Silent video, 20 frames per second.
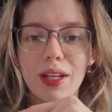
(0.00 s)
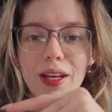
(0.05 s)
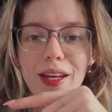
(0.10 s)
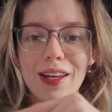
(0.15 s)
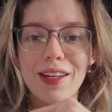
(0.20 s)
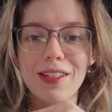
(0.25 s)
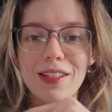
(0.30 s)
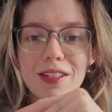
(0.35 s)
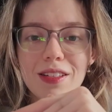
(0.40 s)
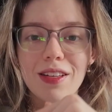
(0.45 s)
It
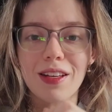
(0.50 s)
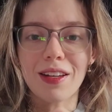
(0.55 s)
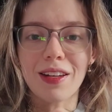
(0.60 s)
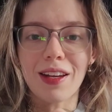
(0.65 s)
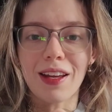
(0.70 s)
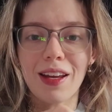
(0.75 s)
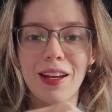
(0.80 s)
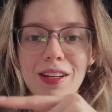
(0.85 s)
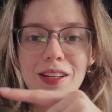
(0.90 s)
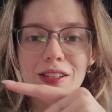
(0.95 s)
is a
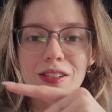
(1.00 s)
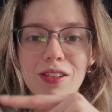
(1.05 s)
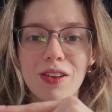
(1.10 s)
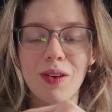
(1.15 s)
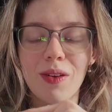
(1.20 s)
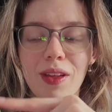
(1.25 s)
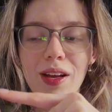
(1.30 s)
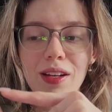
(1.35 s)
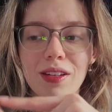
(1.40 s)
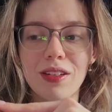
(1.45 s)
Sunday, so
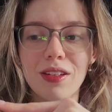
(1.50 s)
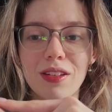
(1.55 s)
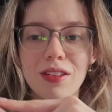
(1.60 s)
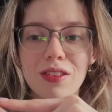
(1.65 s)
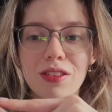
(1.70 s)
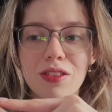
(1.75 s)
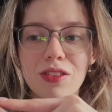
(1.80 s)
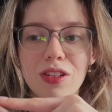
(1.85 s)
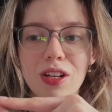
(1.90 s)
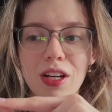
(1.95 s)
that
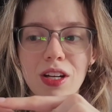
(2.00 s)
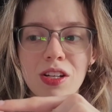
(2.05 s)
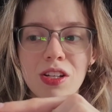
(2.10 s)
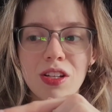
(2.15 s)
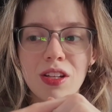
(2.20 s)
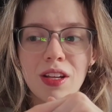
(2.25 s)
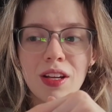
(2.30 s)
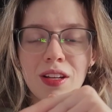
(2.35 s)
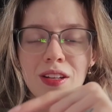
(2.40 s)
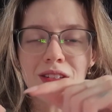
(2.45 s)
does change
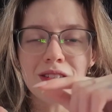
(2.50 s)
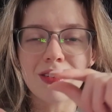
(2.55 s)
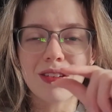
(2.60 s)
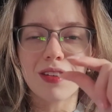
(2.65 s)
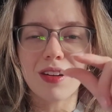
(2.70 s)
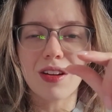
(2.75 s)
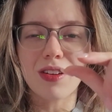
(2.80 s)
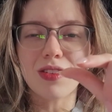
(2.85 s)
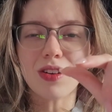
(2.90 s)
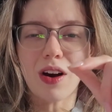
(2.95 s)
things
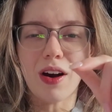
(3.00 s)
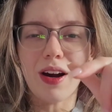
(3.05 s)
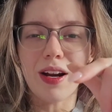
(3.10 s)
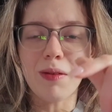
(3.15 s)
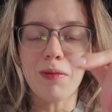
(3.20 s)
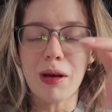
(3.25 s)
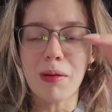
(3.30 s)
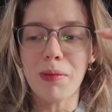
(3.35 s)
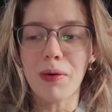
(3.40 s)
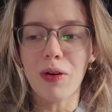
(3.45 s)
a tiny
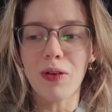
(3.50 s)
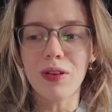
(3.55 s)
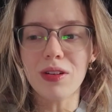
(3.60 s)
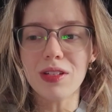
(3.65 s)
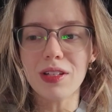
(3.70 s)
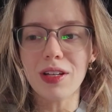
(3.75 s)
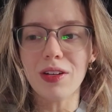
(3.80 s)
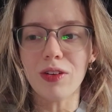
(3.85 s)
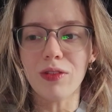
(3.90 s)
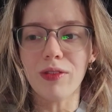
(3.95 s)
bit, but
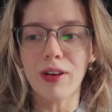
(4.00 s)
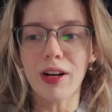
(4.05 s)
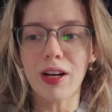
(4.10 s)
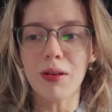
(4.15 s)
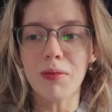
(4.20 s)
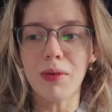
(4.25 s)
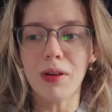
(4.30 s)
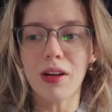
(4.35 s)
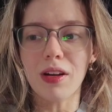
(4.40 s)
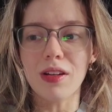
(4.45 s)
honestly not really,
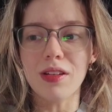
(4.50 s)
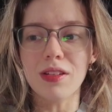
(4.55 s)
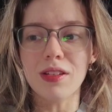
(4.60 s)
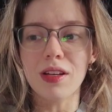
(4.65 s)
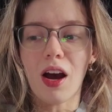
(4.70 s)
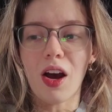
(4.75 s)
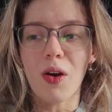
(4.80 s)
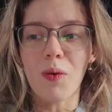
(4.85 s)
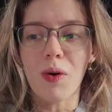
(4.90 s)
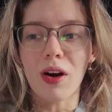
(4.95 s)
because
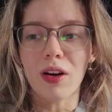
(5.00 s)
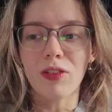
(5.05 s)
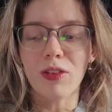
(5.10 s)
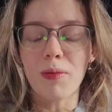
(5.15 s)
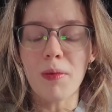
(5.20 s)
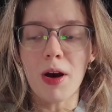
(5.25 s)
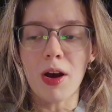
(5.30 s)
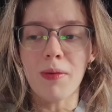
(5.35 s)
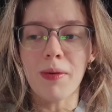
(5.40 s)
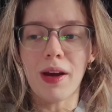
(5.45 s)
I work
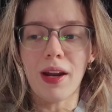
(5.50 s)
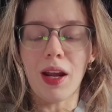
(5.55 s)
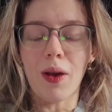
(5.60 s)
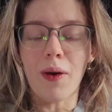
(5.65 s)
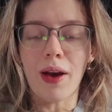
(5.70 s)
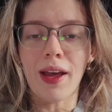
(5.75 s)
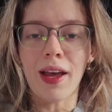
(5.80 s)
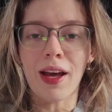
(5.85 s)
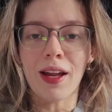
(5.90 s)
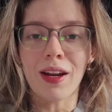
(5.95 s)
from home
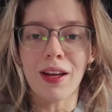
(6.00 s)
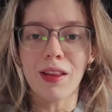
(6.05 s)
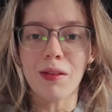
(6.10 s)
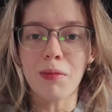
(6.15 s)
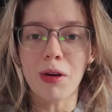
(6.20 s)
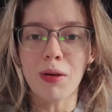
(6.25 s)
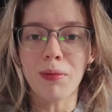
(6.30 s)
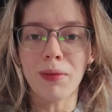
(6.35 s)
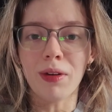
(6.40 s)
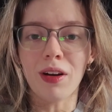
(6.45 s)
anyway, and at the
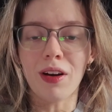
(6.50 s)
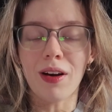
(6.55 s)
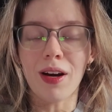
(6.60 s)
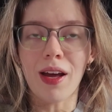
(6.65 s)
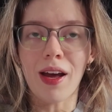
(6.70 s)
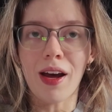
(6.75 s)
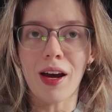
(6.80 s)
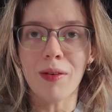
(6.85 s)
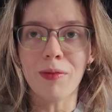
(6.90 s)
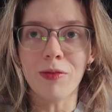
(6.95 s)
moment I
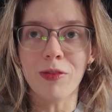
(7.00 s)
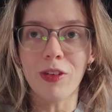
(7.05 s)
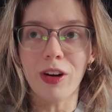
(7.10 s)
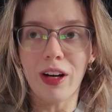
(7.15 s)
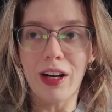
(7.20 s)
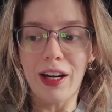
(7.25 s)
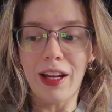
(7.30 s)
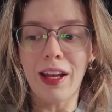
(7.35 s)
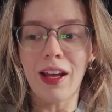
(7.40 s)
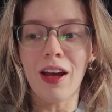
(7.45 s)
am
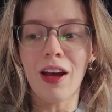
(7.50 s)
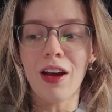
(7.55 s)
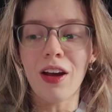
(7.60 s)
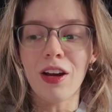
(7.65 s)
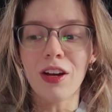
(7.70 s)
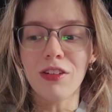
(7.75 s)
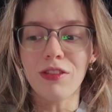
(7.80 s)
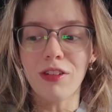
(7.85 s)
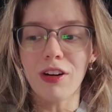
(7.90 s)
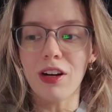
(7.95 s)

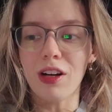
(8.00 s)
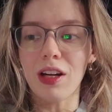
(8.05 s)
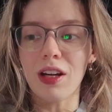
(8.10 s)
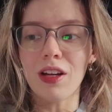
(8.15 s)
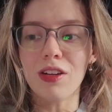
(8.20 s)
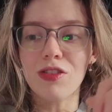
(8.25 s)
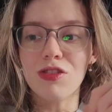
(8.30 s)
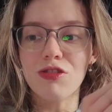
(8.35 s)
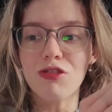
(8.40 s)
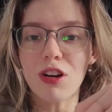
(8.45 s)
really
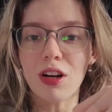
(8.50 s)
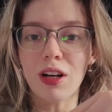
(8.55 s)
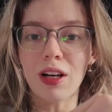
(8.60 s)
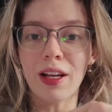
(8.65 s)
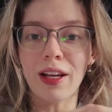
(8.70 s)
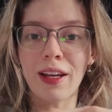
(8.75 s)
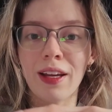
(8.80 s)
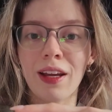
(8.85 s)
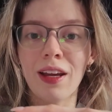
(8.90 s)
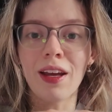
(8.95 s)

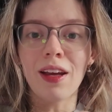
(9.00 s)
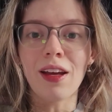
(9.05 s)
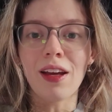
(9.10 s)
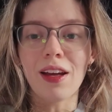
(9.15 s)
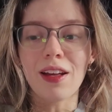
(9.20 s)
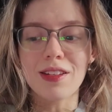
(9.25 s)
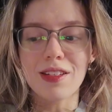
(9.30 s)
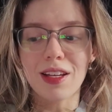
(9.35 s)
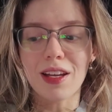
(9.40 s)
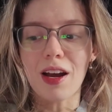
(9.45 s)
struggling
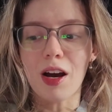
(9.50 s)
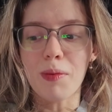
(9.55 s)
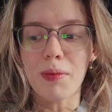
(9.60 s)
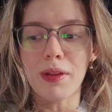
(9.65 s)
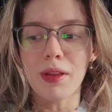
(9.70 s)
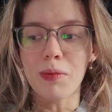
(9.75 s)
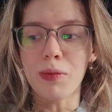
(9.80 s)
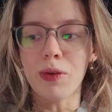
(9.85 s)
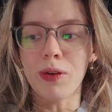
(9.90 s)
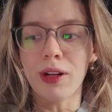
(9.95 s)
to get up
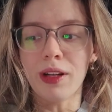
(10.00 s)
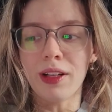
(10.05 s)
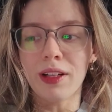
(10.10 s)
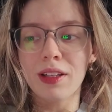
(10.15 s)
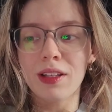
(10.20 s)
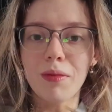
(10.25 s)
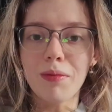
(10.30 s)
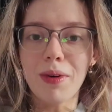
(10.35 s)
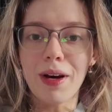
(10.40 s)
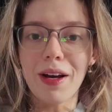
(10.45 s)
in the
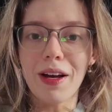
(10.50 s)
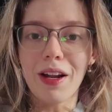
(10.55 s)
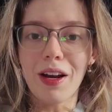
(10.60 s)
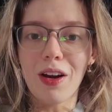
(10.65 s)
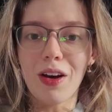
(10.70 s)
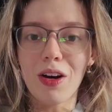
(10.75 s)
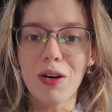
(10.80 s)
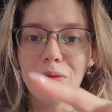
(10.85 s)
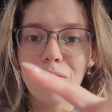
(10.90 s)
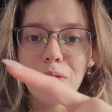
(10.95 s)
morning. My
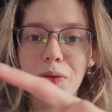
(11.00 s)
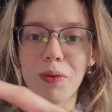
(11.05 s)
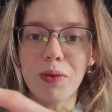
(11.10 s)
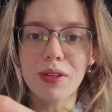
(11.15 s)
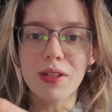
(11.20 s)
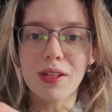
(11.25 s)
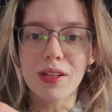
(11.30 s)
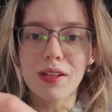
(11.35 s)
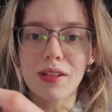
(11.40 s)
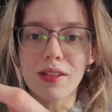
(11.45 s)
alarm
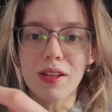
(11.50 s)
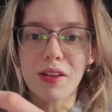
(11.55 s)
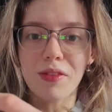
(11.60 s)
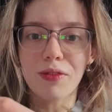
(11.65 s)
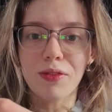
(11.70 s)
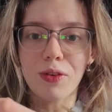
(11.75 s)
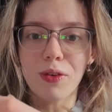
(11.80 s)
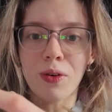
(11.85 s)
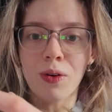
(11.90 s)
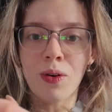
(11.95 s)
was set
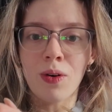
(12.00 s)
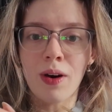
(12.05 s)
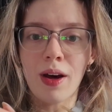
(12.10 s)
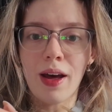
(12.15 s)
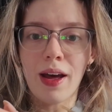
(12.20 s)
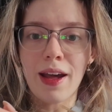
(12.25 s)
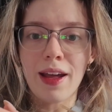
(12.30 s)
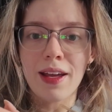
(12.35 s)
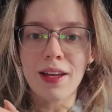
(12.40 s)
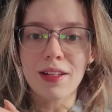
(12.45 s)
for
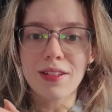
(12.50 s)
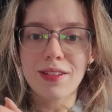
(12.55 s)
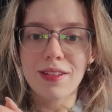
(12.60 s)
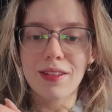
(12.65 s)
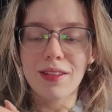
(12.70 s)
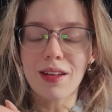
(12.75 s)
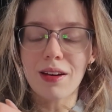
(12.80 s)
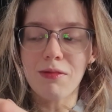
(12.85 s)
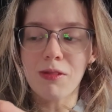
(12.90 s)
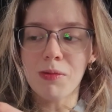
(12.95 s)
8,
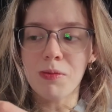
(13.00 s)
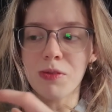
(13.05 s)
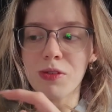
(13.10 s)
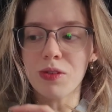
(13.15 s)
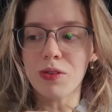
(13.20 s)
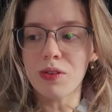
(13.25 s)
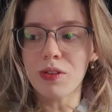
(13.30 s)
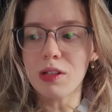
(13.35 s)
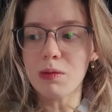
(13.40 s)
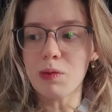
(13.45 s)
that one was
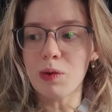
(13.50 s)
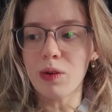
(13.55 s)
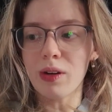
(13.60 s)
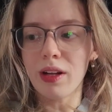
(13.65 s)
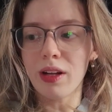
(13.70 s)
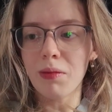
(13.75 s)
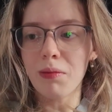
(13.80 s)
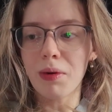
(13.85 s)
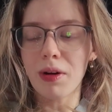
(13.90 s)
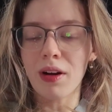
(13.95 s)
on this
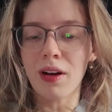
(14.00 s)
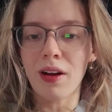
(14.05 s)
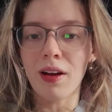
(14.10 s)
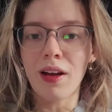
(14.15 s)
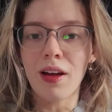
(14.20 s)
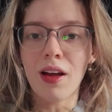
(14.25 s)
morning, but